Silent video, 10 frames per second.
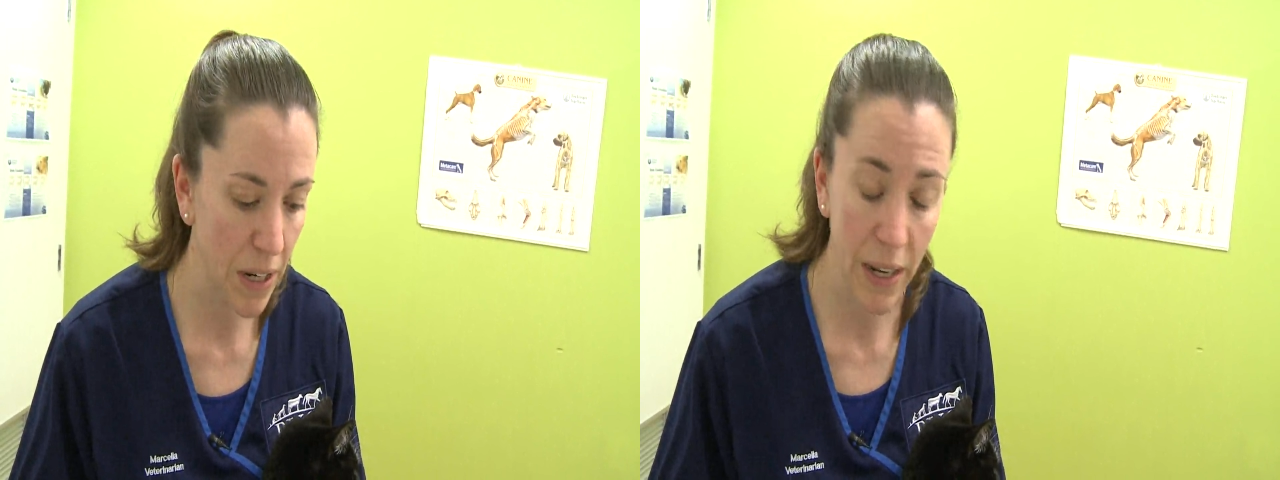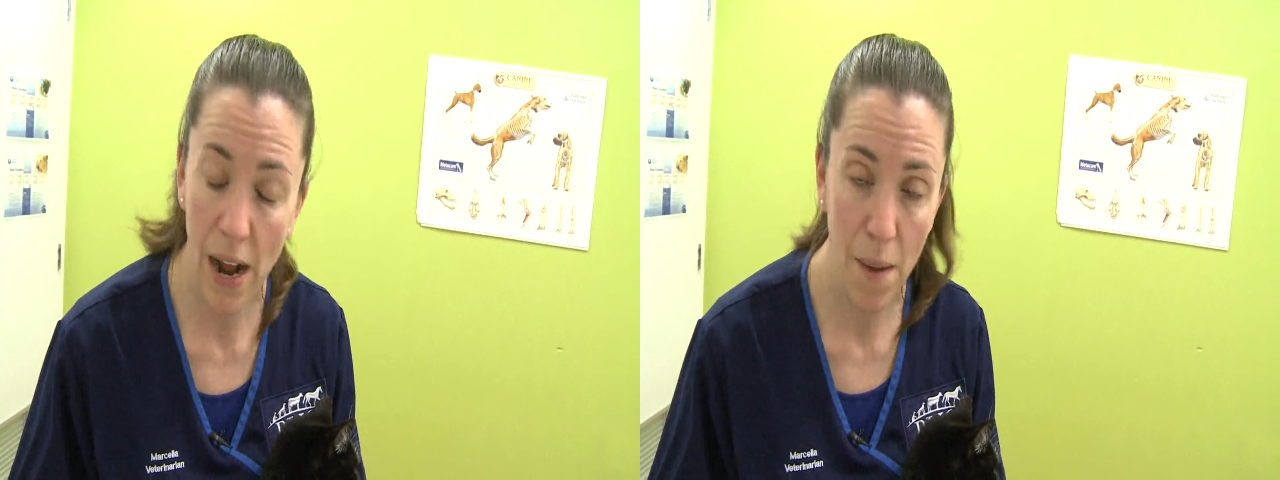
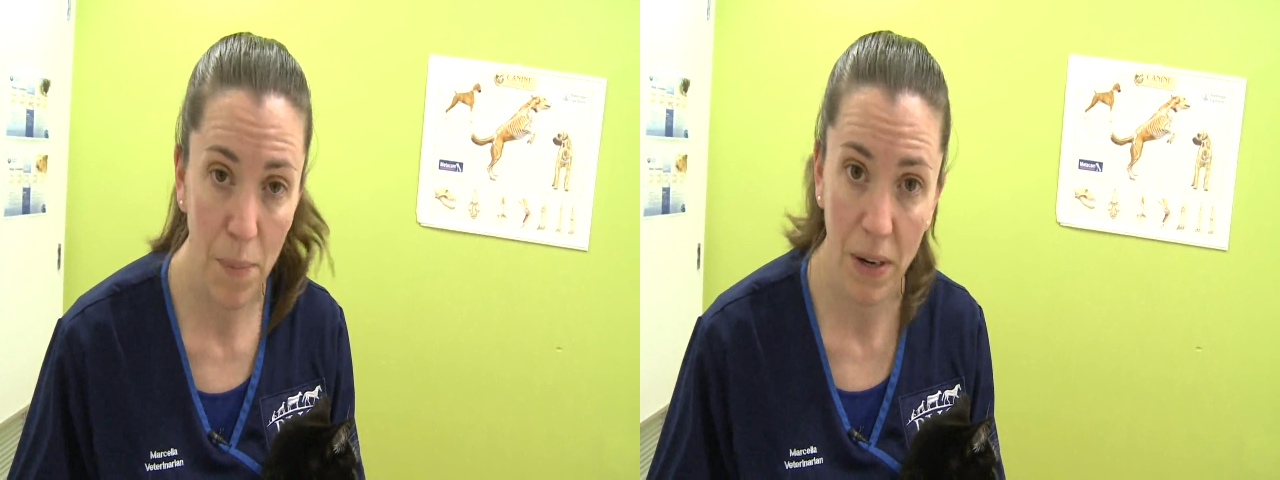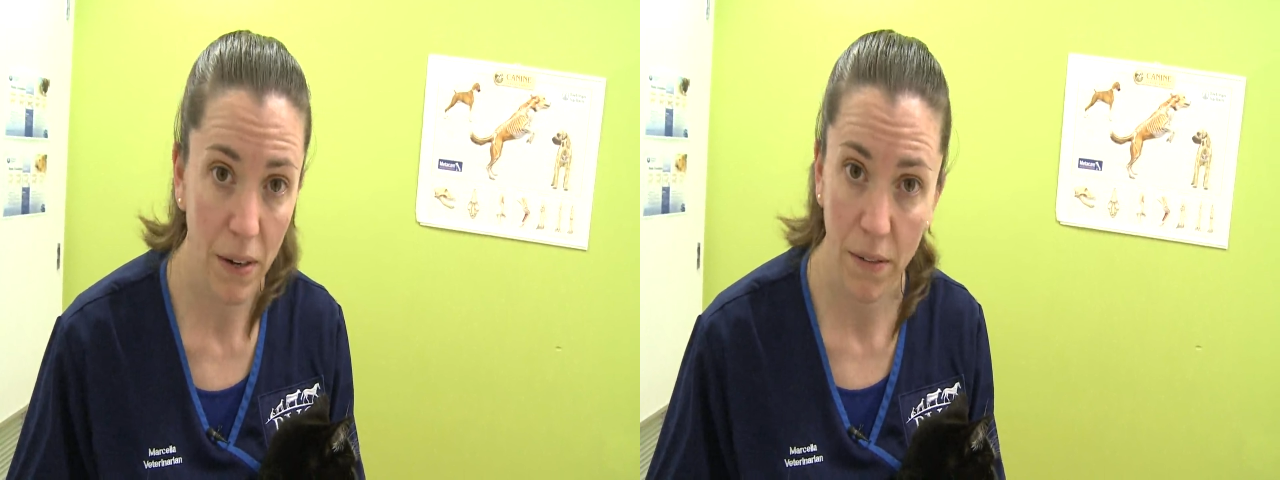but it can
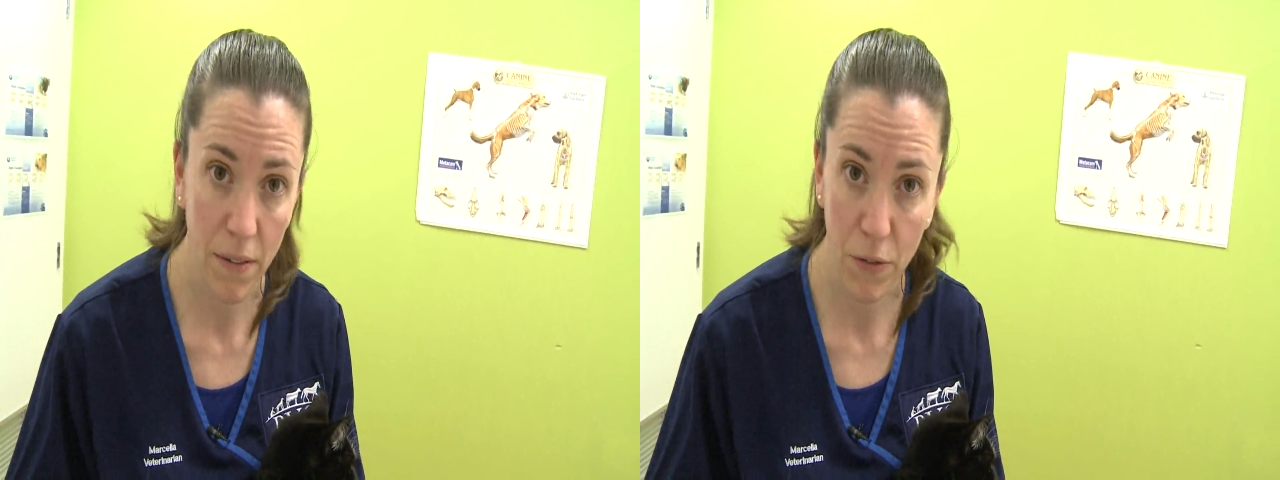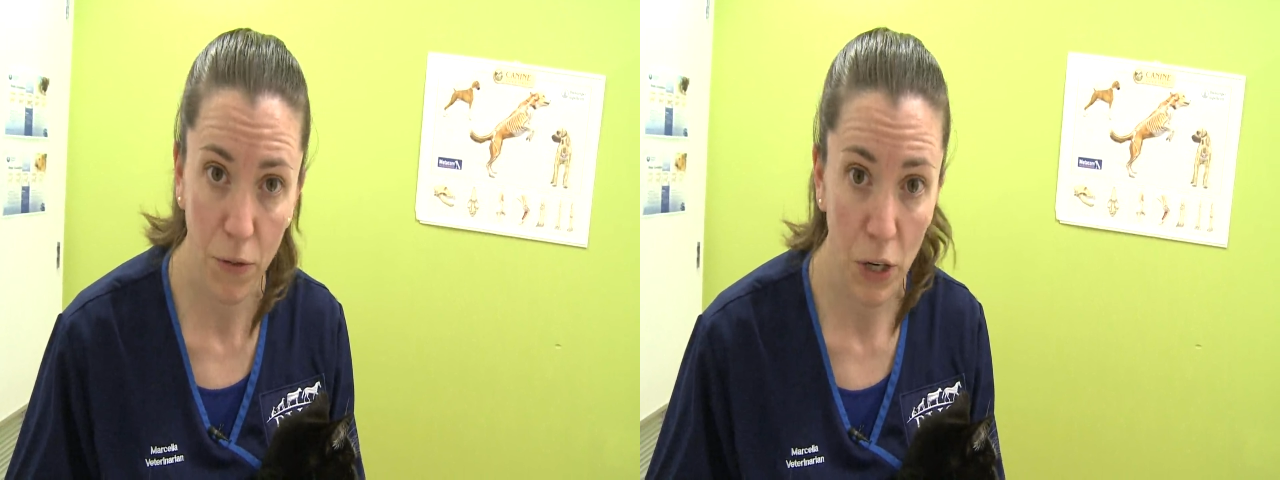
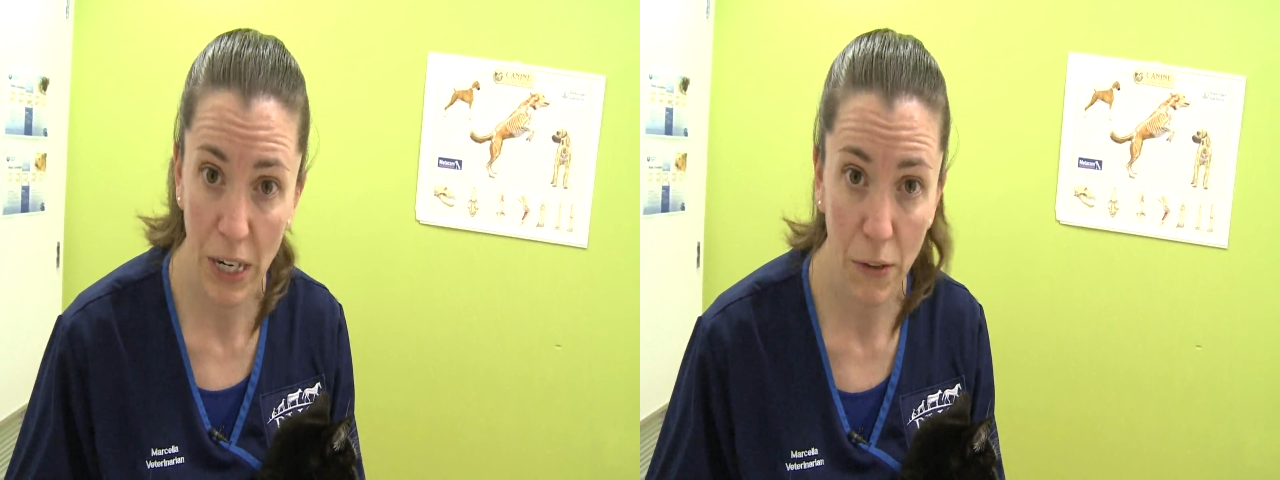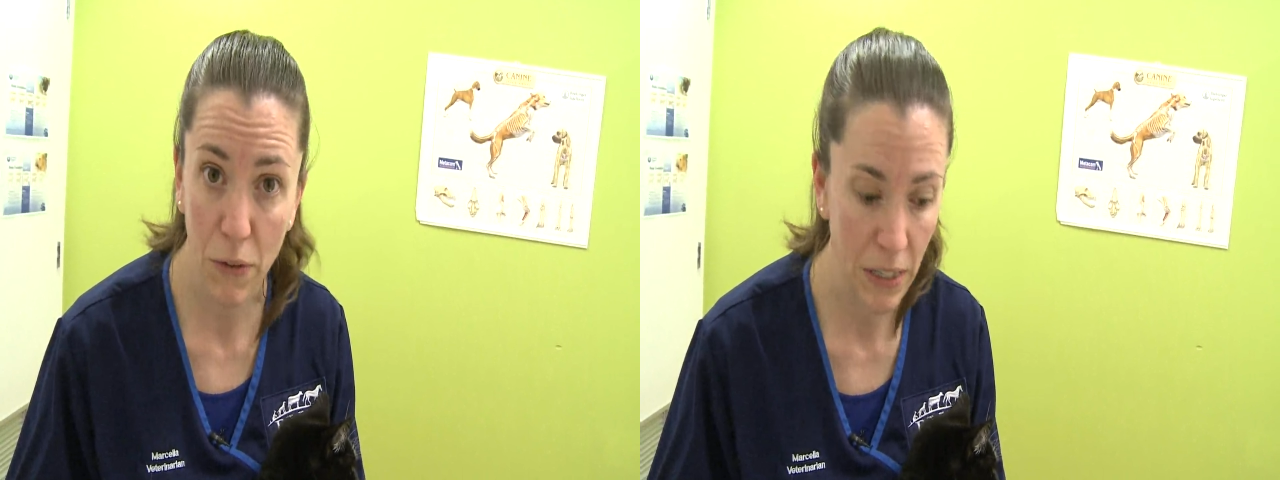happen for
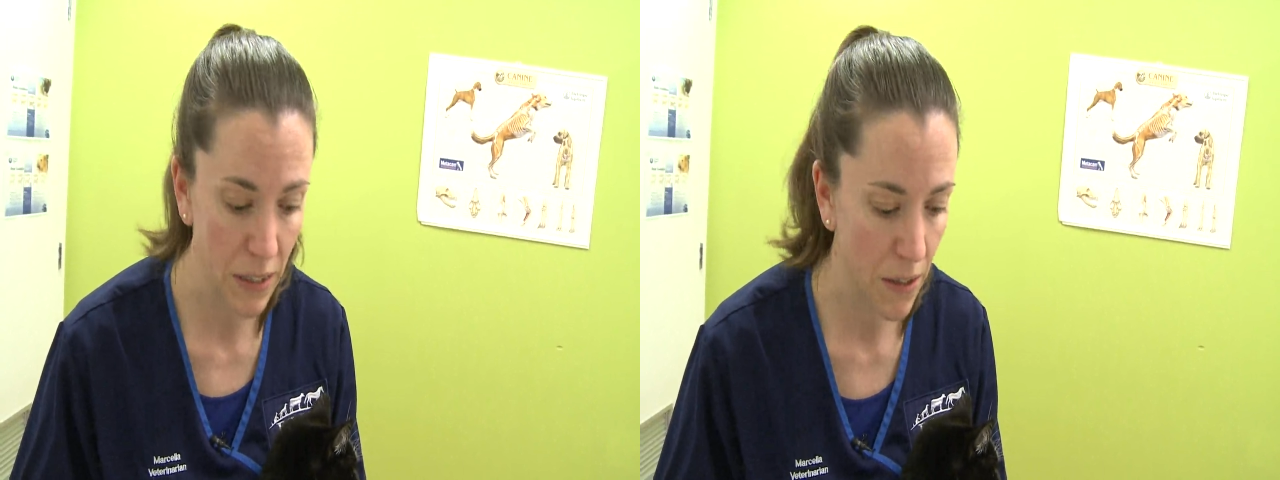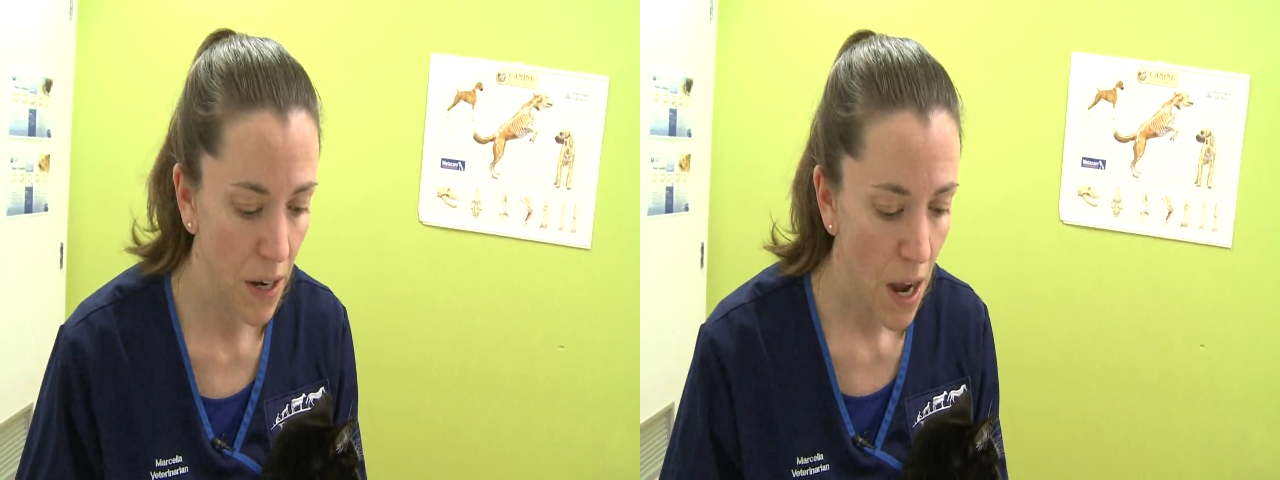any
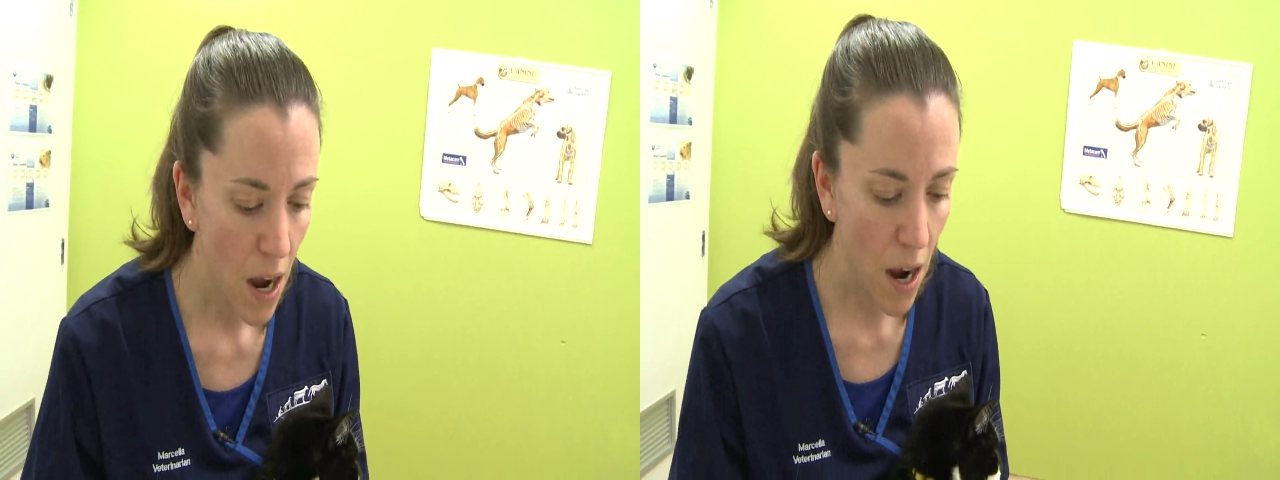reason.